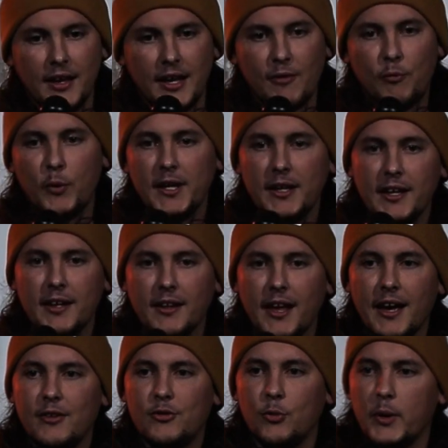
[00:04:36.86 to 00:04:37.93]
if we
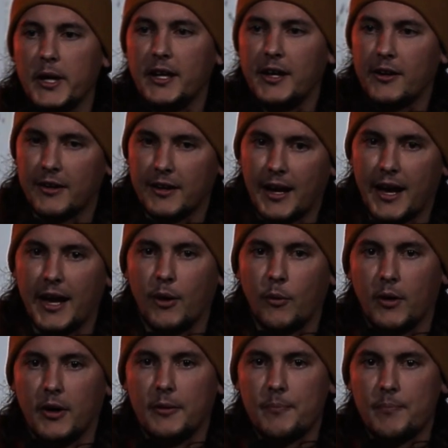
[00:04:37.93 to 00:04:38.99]
legalized weed here in
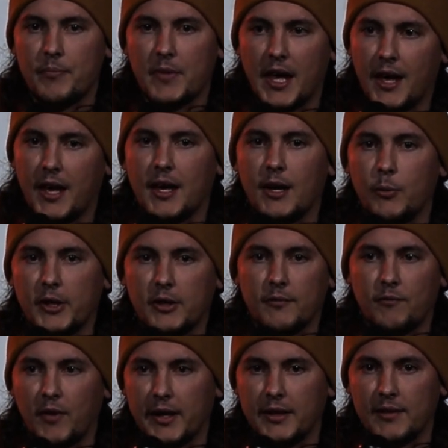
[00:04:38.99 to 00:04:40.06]
Iowa, A, we
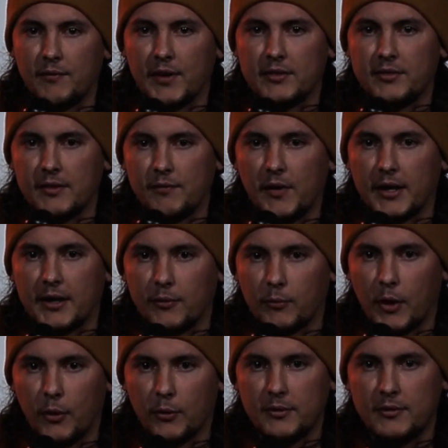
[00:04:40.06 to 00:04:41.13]
could finally fix the fucking
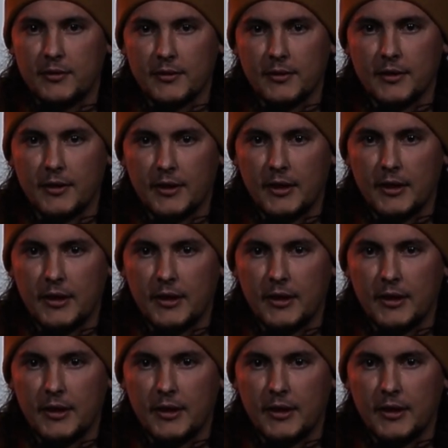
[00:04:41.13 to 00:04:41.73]
roads.